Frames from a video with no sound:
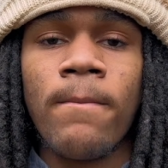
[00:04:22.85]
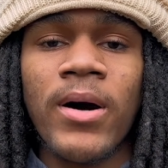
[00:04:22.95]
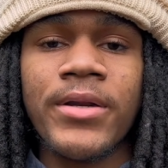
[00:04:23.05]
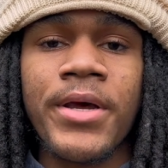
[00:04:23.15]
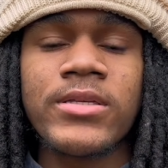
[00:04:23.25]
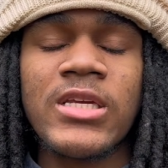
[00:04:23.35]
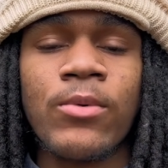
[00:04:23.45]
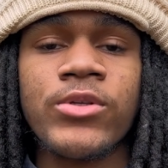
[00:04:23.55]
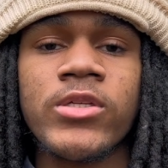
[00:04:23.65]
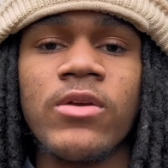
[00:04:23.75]
my next
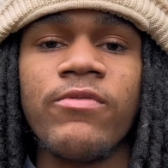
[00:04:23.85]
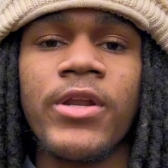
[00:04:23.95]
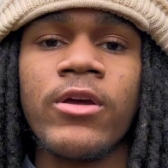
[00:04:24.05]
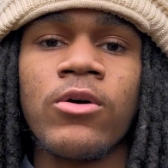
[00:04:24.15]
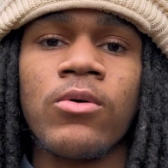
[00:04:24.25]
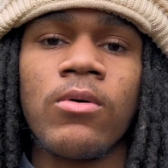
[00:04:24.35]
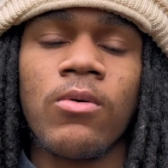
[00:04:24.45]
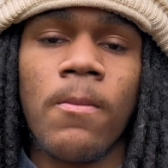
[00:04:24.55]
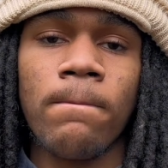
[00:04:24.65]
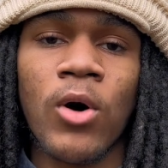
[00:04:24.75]
semen retention video
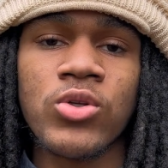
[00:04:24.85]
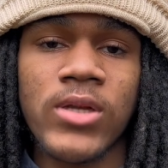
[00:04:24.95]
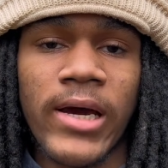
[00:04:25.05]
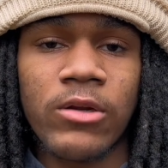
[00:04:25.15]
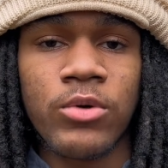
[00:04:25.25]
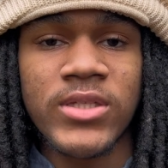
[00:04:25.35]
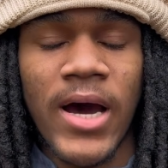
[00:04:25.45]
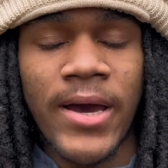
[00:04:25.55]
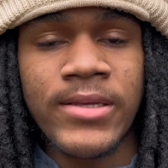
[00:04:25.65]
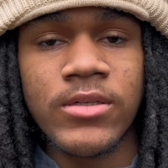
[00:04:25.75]
most likely will
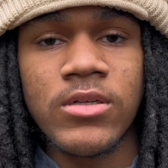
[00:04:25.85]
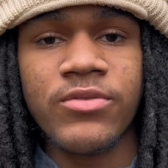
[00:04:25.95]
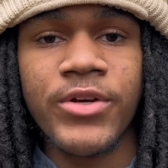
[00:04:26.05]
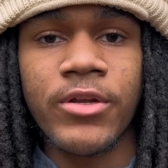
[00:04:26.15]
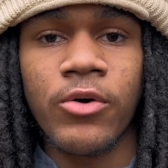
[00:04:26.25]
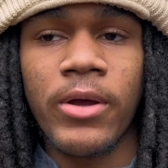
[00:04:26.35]
tie into this video.